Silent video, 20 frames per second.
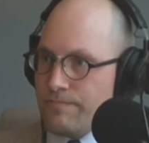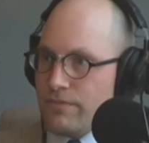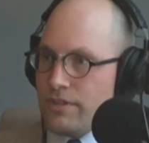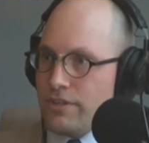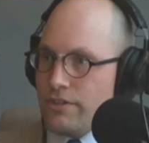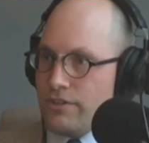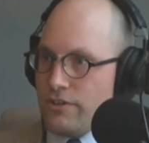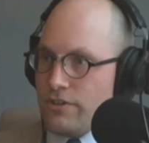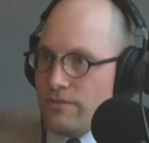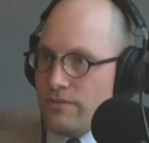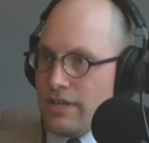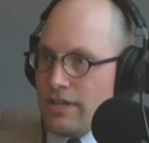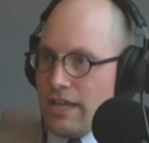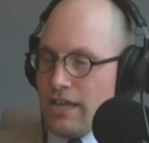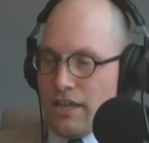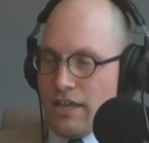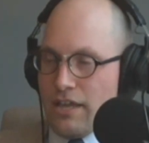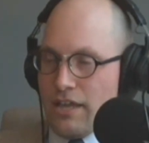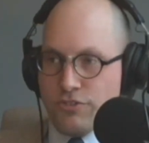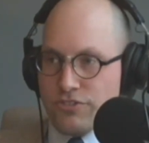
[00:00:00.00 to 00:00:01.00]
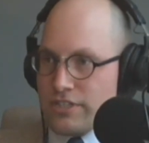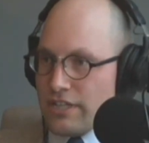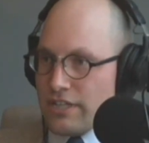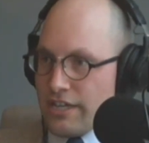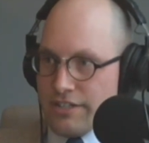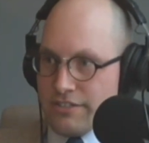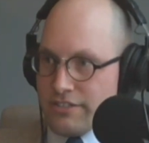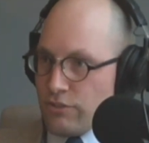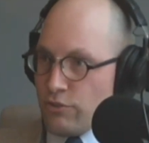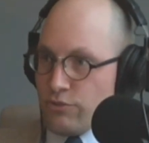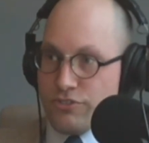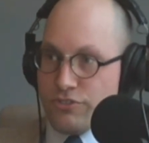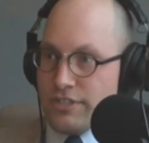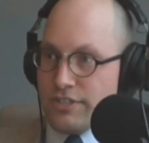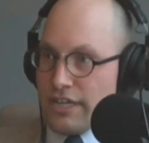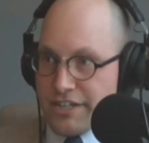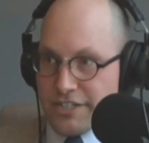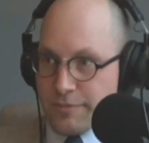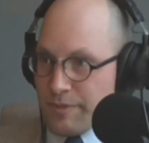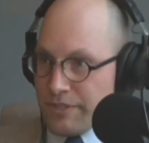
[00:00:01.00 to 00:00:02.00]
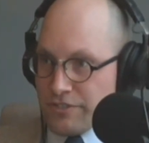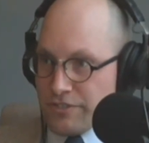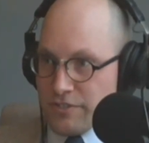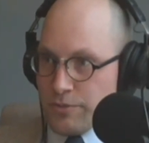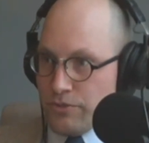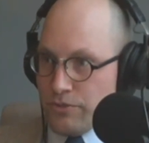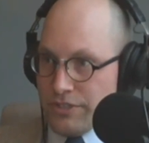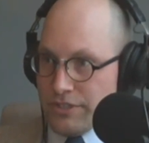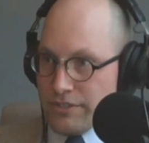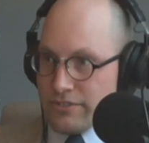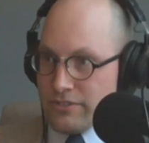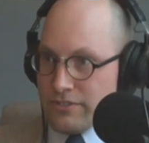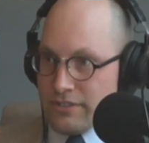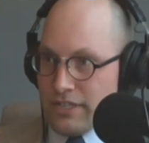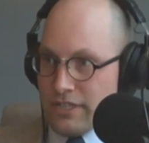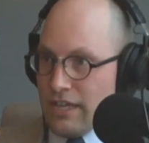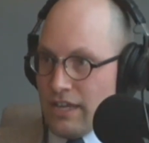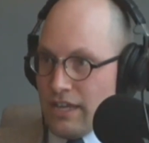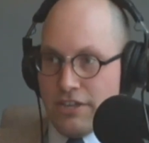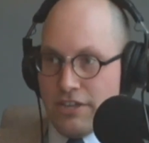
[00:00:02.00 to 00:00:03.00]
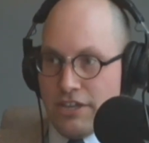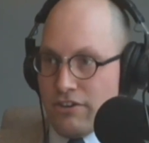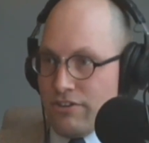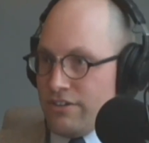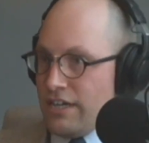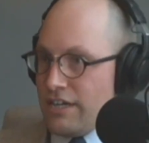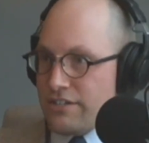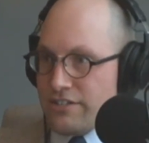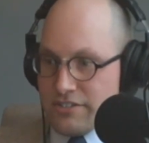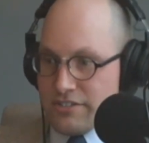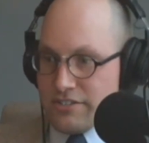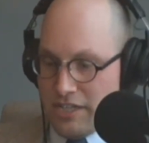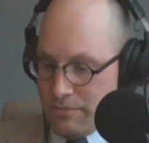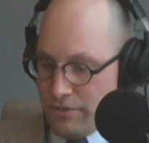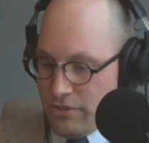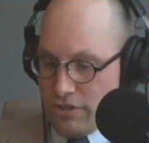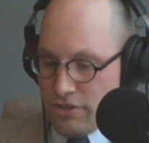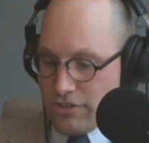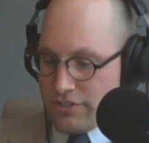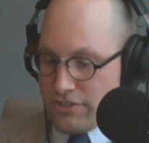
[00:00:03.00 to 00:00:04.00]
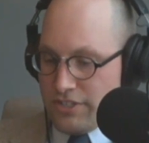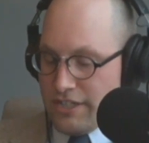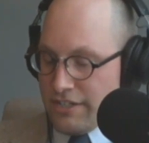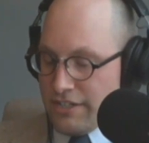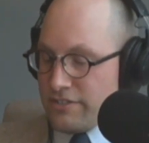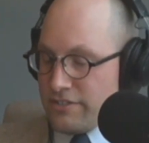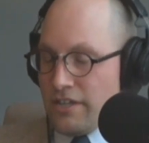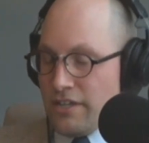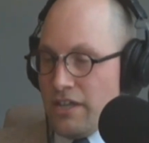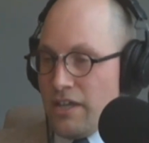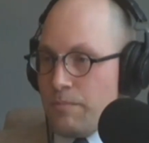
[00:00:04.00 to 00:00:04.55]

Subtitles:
You know, those are not expensive buildings. They are not designed by architects.